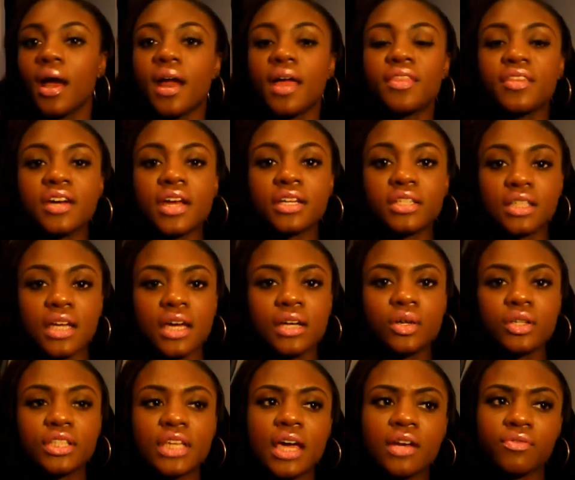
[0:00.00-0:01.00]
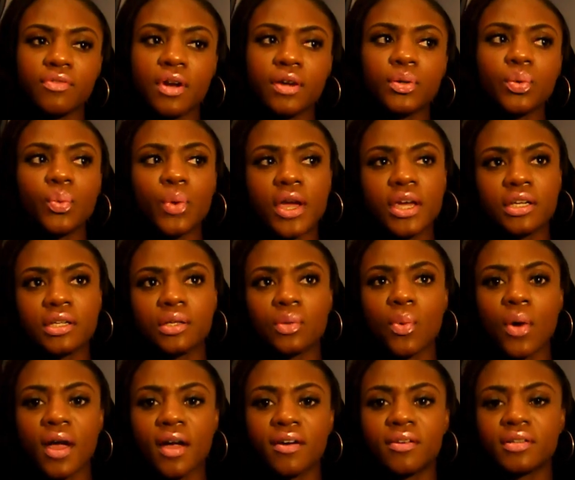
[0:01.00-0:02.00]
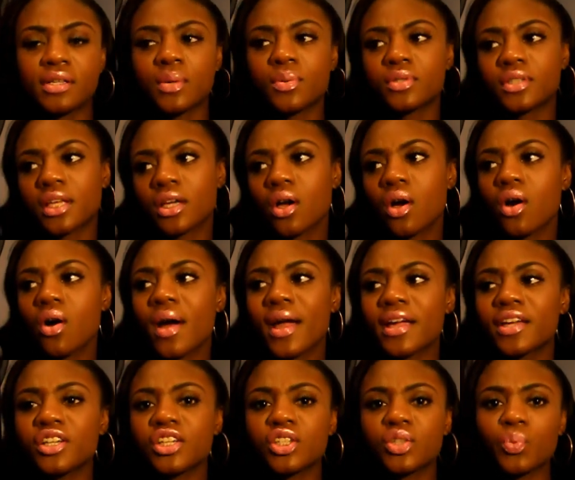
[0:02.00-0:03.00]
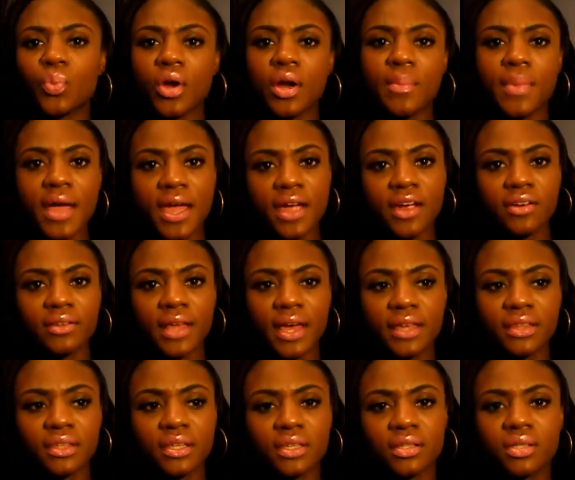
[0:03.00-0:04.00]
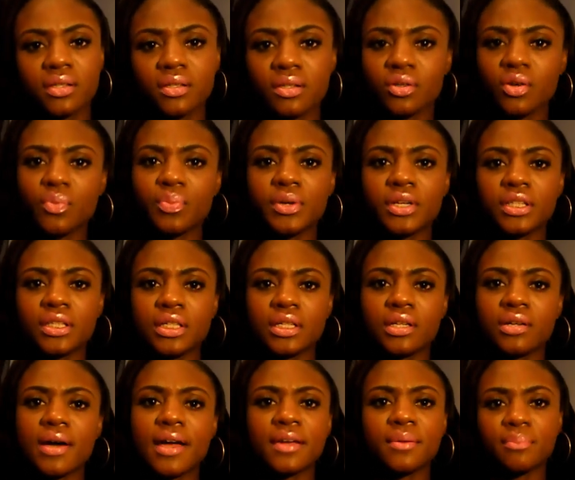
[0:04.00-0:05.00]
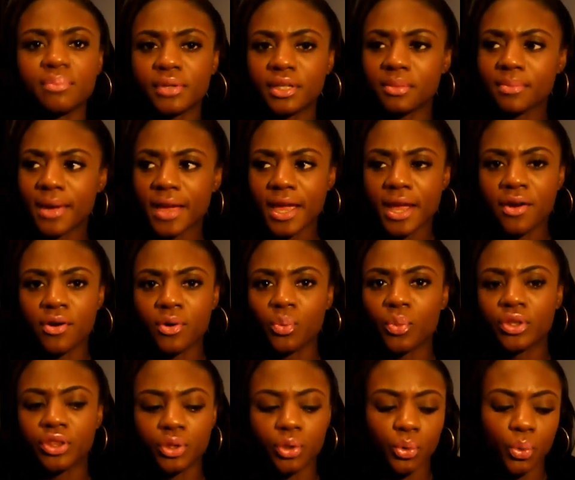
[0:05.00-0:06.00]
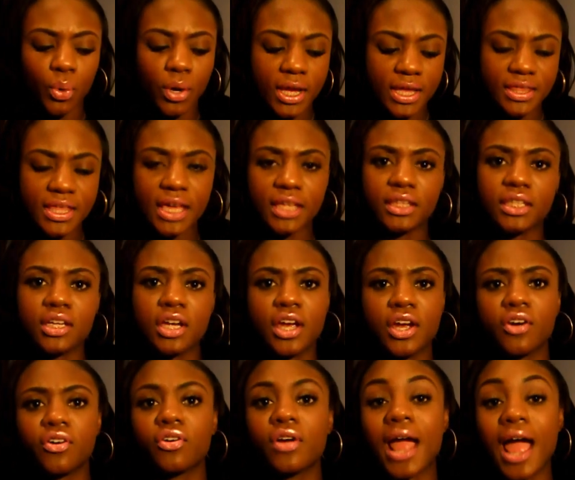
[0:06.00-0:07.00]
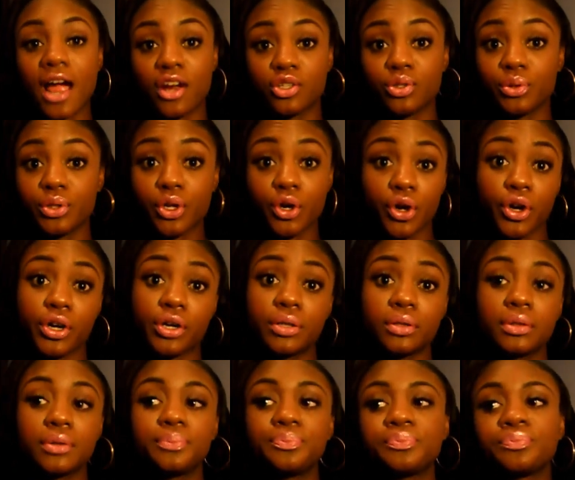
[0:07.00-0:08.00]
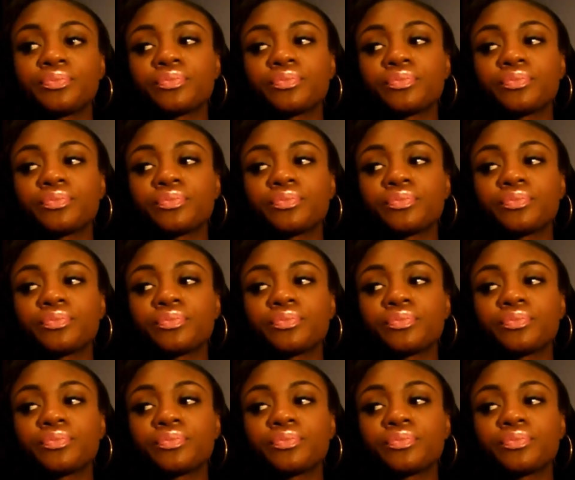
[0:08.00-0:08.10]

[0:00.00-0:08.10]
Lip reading: And then I just kind of sat around and waited a while, and I was like, oh, I can just wear my hair like this. It's no big deal. I can blend my hair in with the way that the hair actually curled.